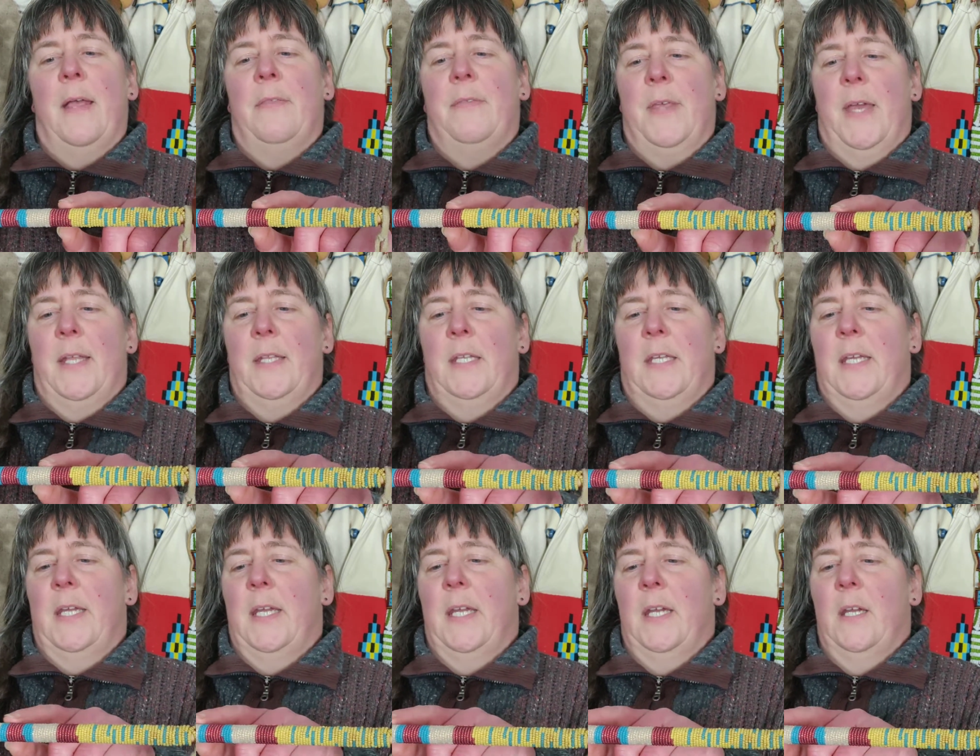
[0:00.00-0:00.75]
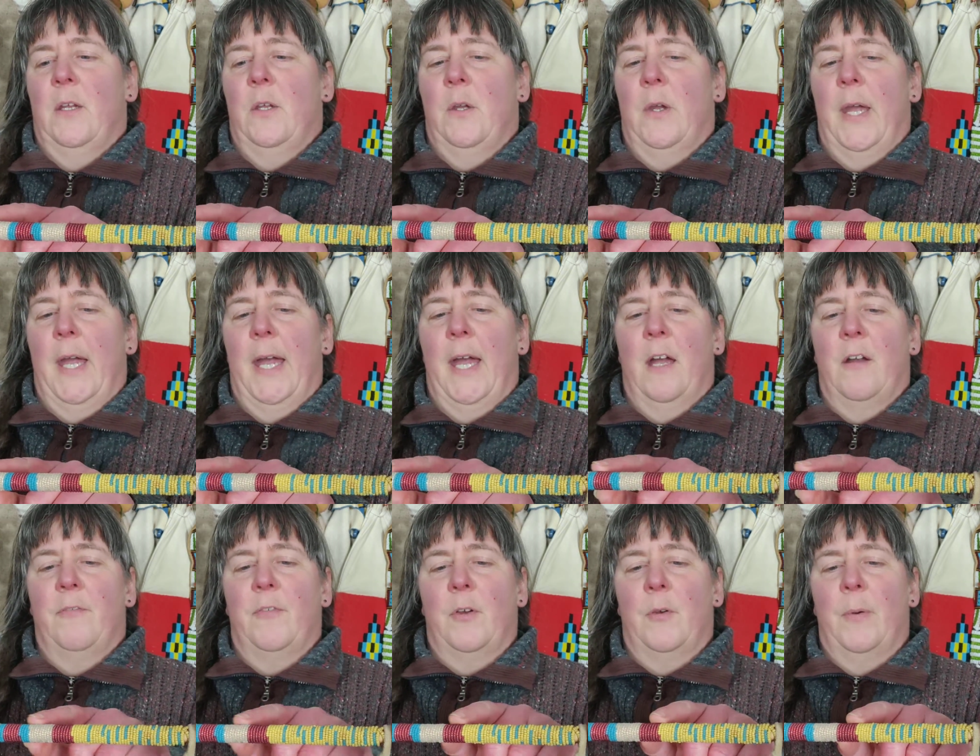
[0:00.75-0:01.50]
Then here you
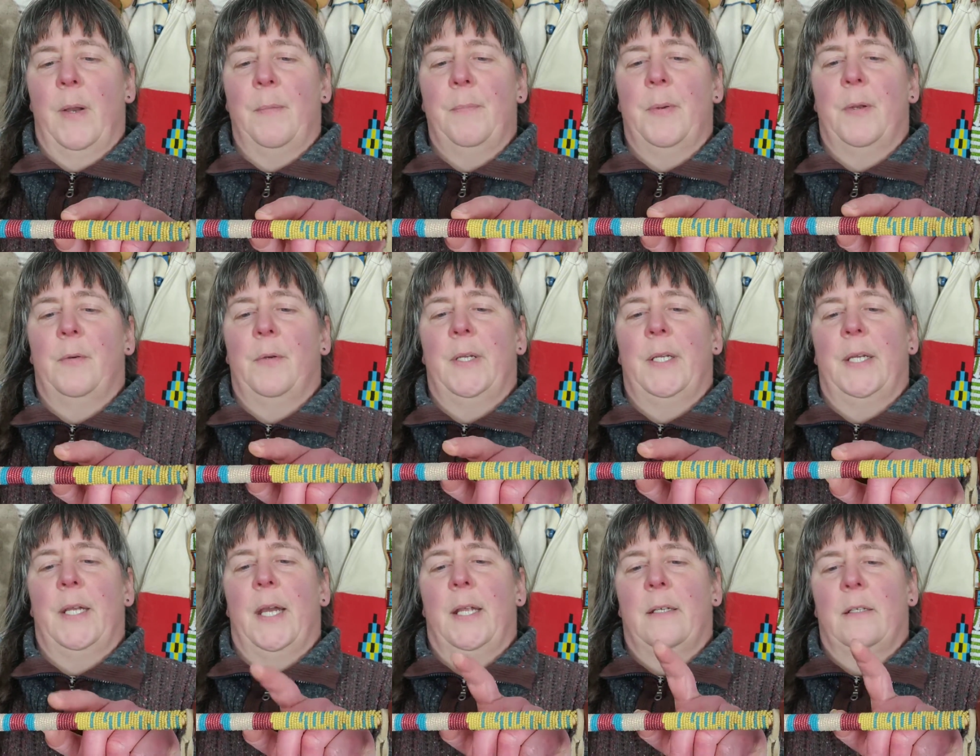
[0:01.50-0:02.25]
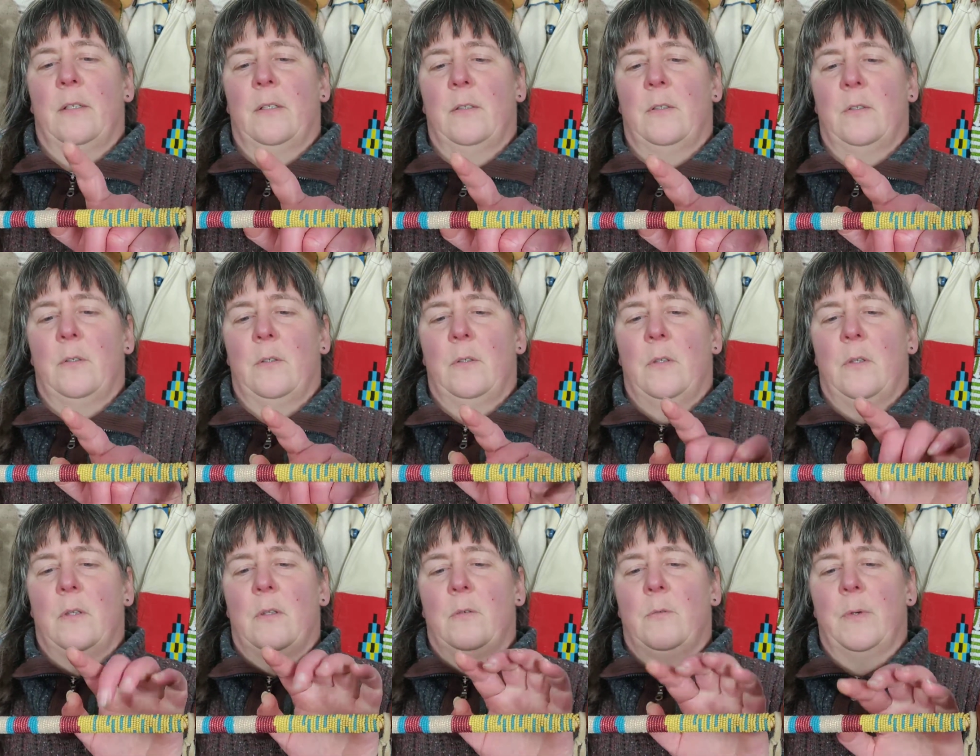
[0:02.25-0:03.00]
have a cranberry and a
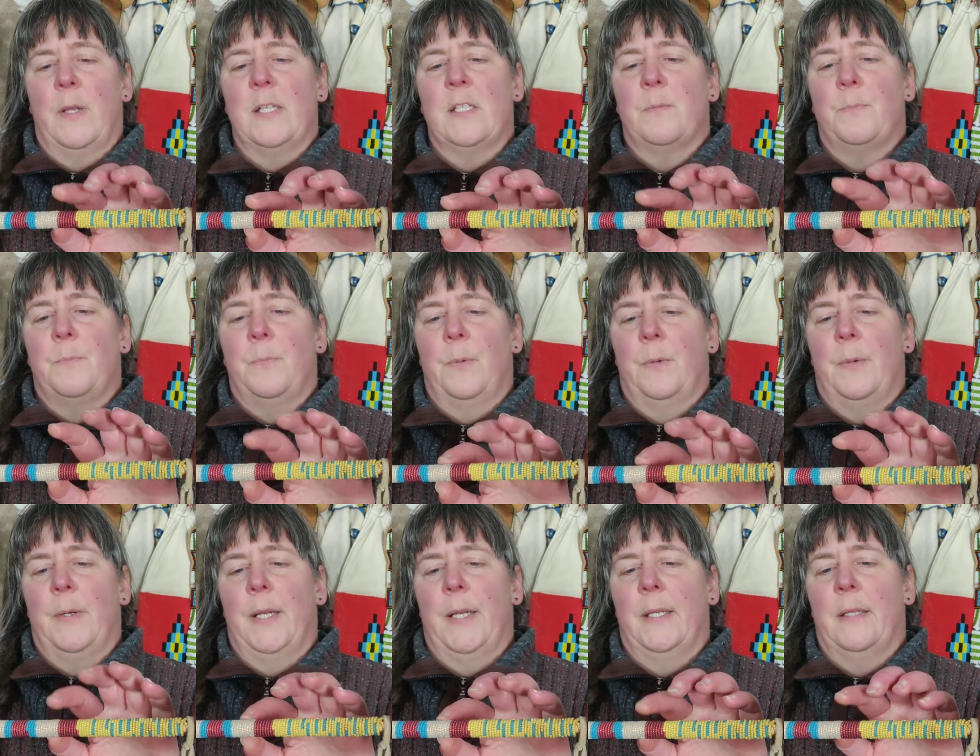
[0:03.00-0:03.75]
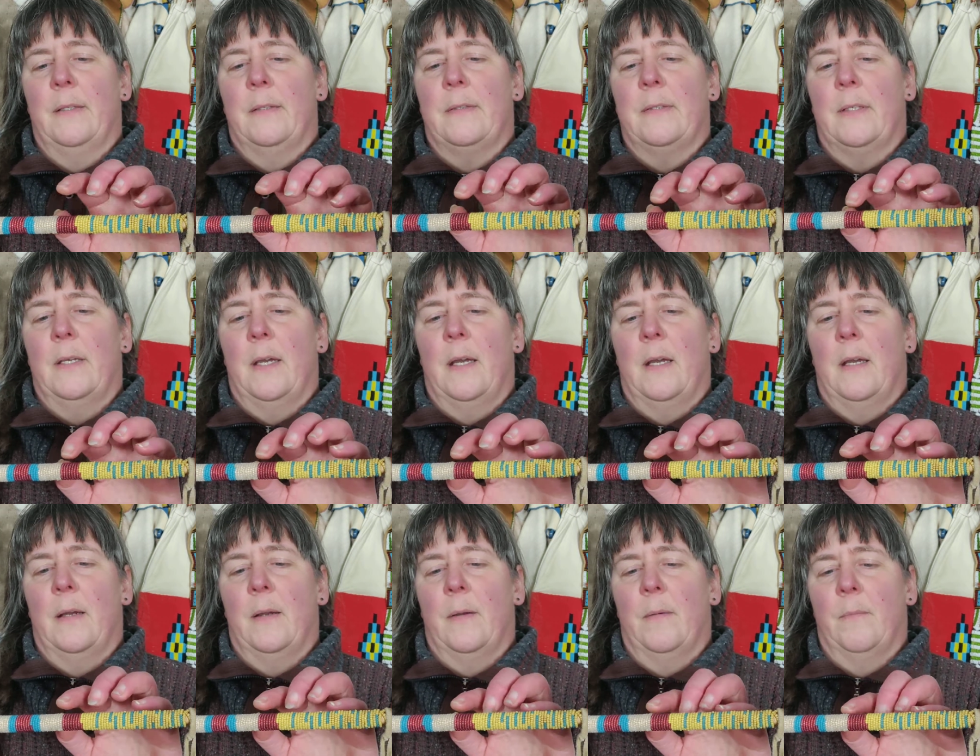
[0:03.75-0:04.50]
transparent,
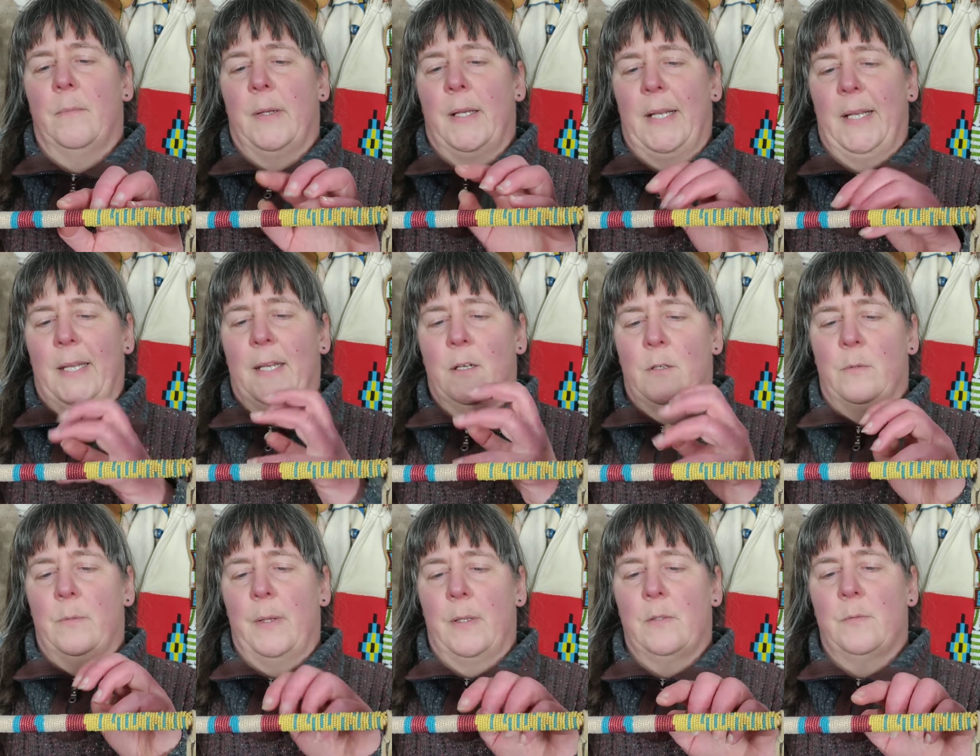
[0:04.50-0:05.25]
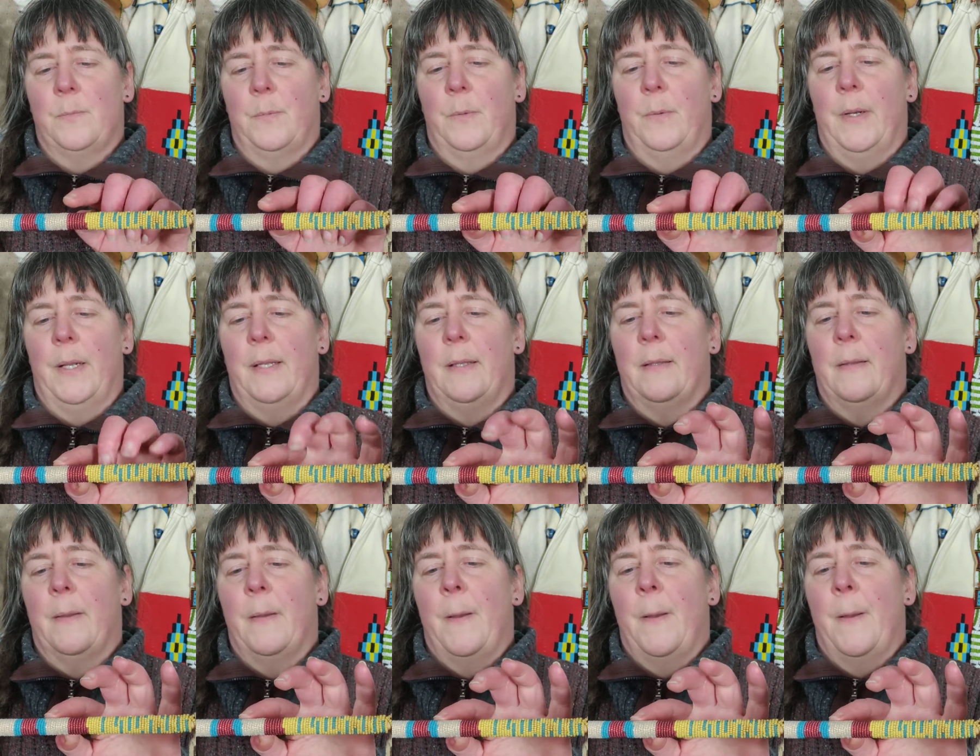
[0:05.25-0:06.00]
clear transparent.